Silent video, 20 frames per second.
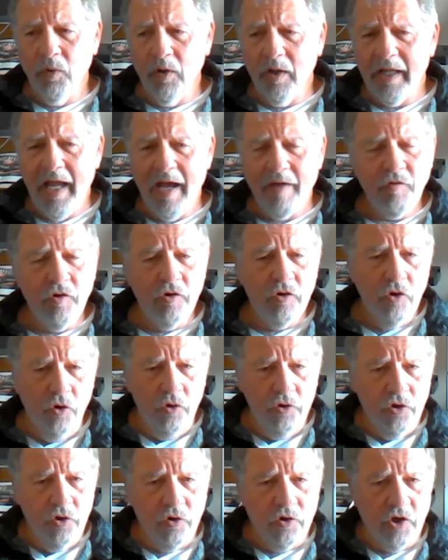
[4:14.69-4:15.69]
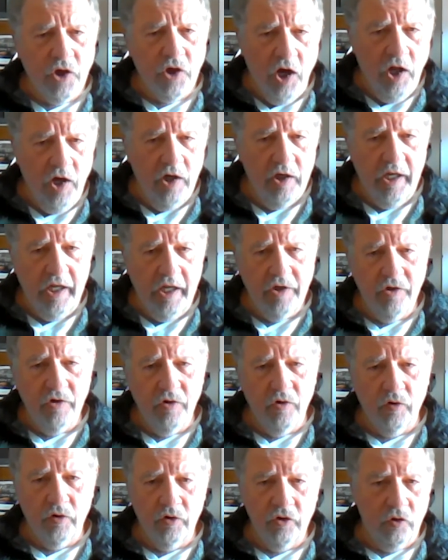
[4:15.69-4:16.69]
really have to know your gun and
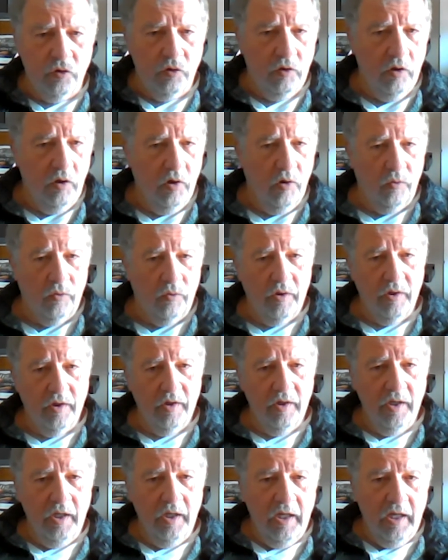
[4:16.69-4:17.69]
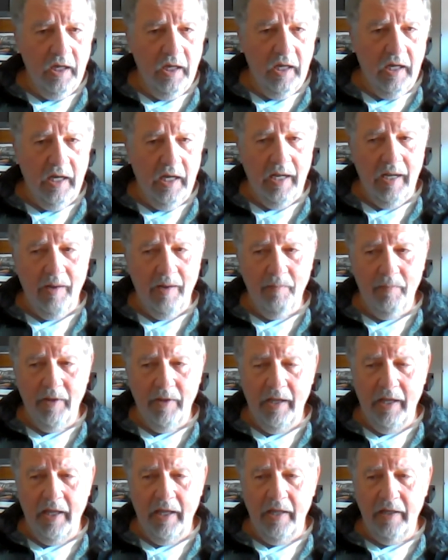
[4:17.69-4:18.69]
your load,
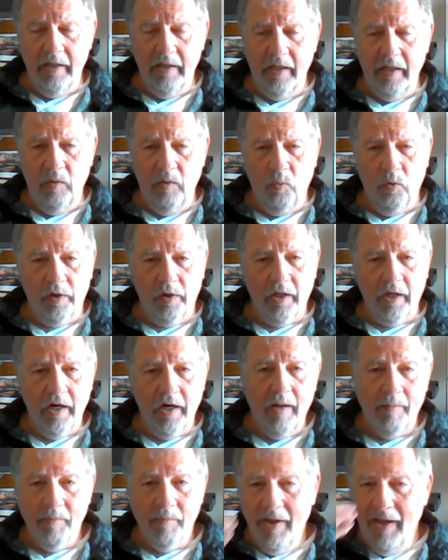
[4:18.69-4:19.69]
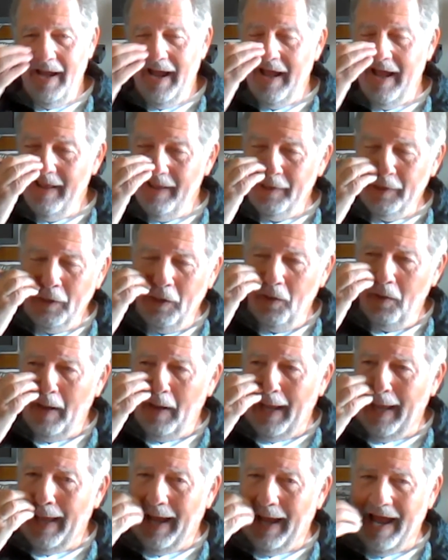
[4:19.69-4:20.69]
and work it up. I
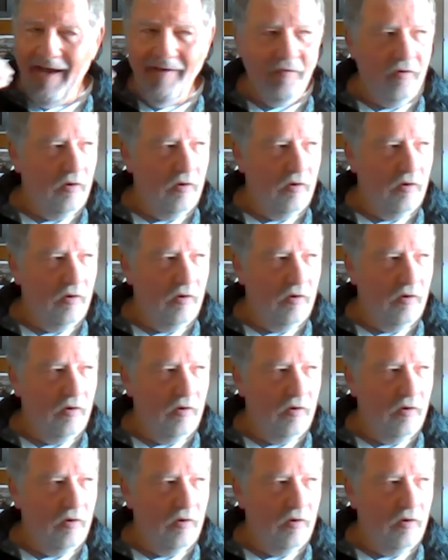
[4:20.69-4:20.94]
have